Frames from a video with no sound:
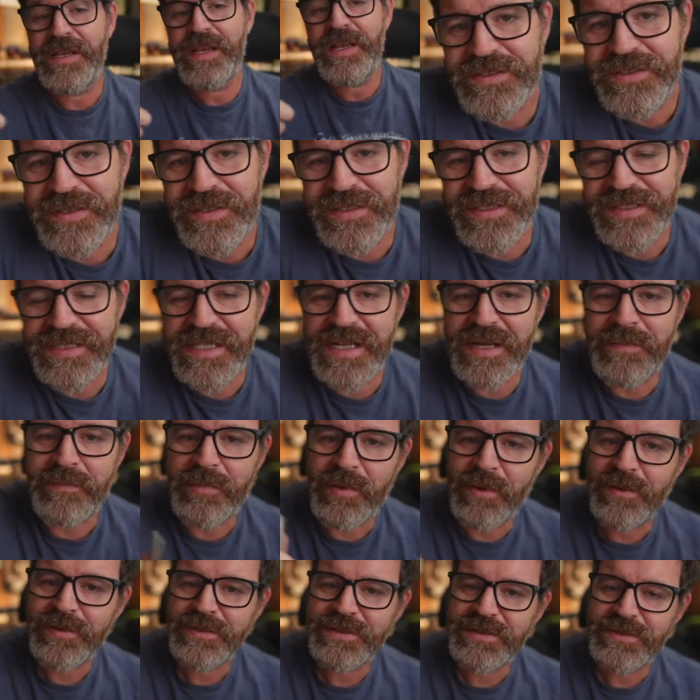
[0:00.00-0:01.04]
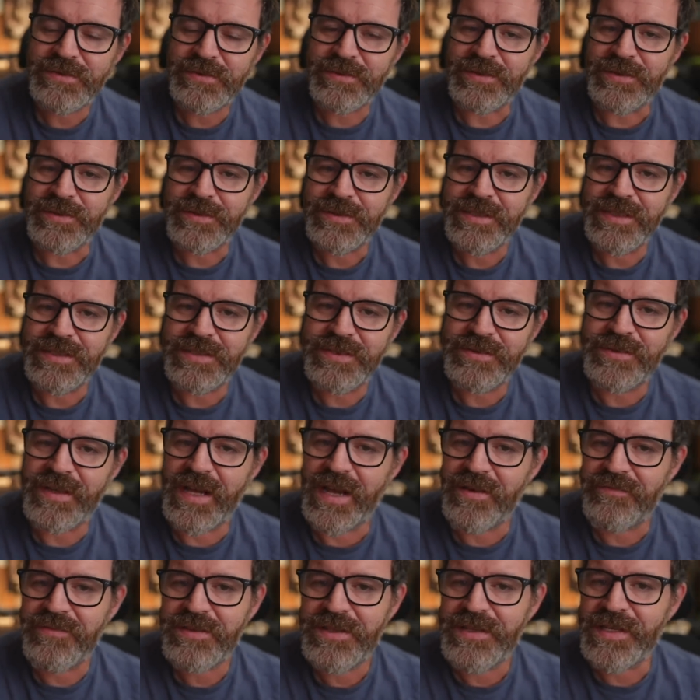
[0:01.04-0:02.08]
So I said a bar stool can do
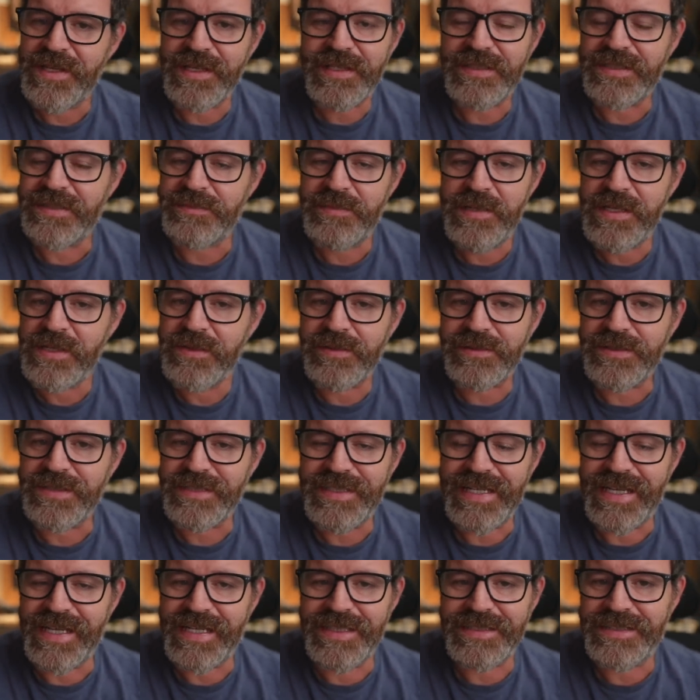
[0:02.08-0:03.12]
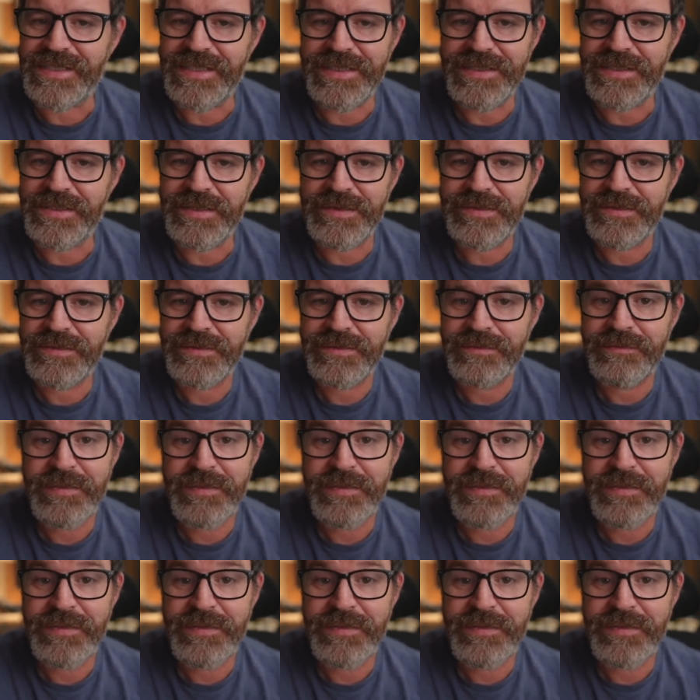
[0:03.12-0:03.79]
everything a speaker stand can do,